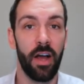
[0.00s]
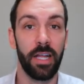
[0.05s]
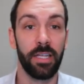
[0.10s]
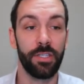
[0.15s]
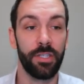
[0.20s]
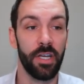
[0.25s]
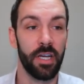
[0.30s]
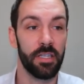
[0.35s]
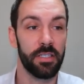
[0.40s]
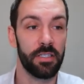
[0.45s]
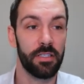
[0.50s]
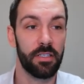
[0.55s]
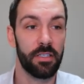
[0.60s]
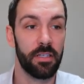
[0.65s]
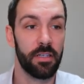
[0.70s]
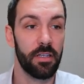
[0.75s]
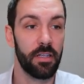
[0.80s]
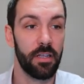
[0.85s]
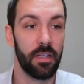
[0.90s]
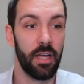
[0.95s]
I
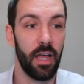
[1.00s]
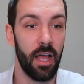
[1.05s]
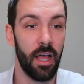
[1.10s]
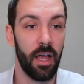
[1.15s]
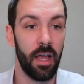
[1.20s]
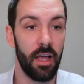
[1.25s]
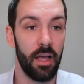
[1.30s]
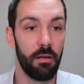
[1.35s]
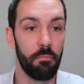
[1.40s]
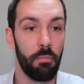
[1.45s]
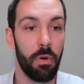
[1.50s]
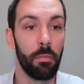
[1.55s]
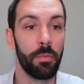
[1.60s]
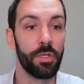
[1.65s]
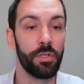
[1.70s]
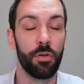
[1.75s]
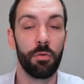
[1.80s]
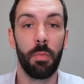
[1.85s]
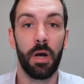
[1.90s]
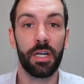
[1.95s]
just
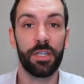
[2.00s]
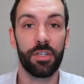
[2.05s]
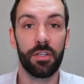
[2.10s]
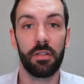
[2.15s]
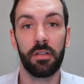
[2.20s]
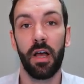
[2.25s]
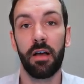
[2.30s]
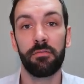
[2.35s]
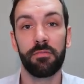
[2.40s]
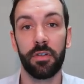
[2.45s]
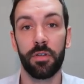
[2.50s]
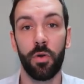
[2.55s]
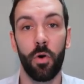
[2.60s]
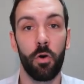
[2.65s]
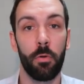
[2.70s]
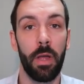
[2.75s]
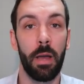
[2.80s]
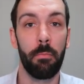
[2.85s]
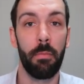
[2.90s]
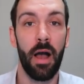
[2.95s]
probably too much love to
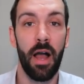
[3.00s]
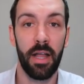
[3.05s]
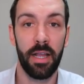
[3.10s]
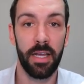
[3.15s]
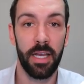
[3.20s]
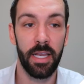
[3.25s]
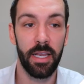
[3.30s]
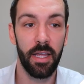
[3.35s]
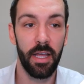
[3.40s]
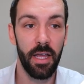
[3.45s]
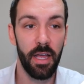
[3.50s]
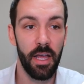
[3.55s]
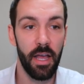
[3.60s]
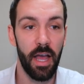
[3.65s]
talk about marketing,